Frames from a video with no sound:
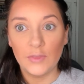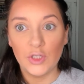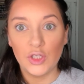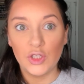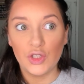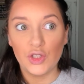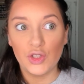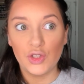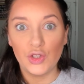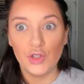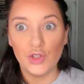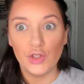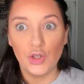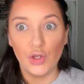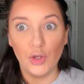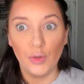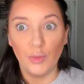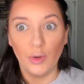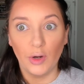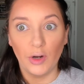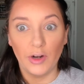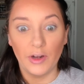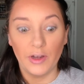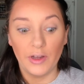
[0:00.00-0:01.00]

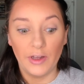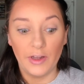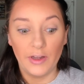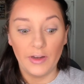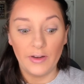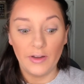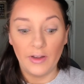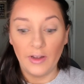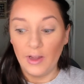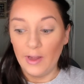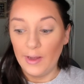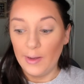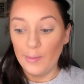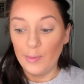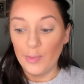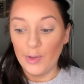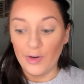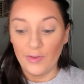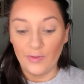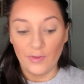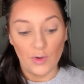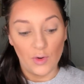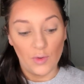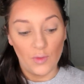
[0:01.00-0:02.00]
super good. But
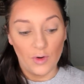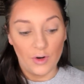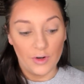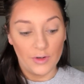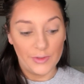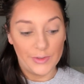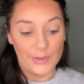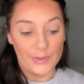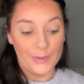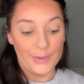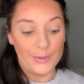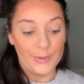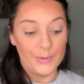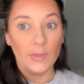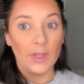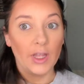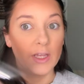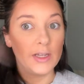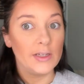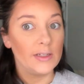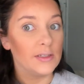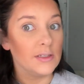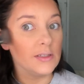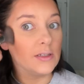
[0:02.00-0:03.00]
of course, they
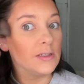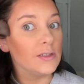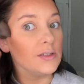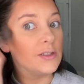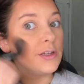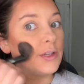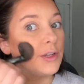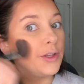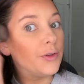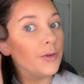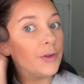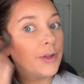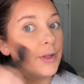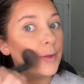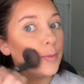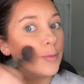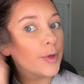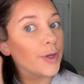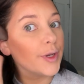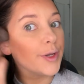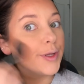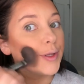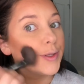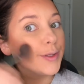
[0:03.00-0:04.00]
discontinued it
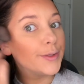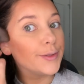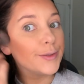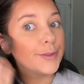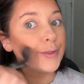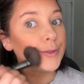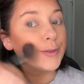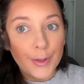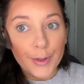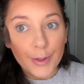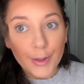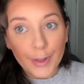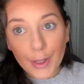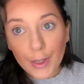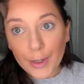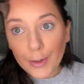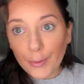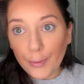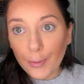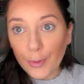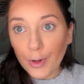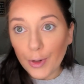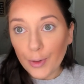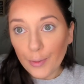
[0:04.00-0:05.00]
because they
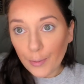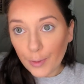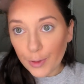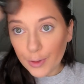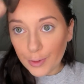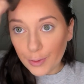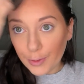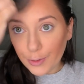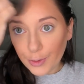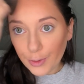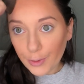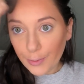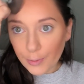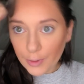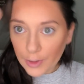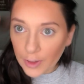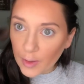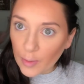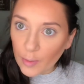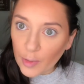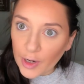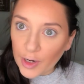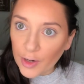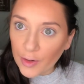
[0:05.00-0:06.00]
don't know what they're doing,
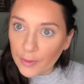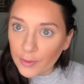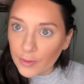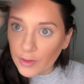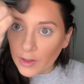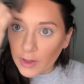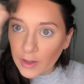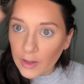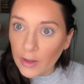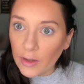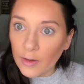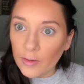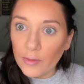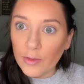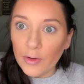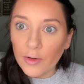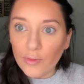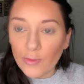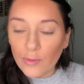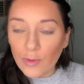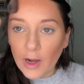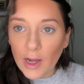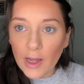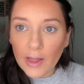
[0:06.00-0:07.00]
apparently. I don't
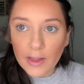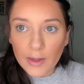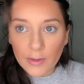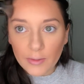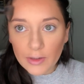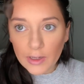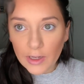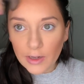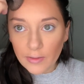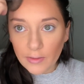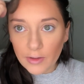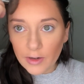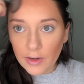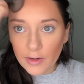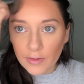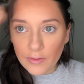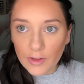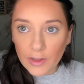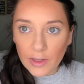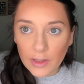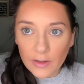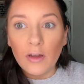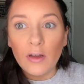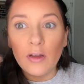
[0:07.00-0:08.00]
know why they would get rid of
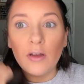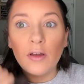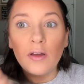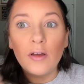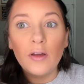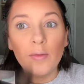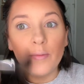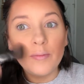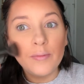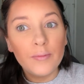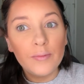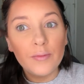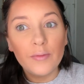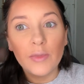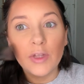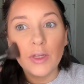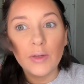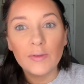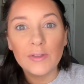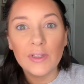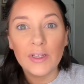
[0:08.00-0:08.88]
it. Um, it was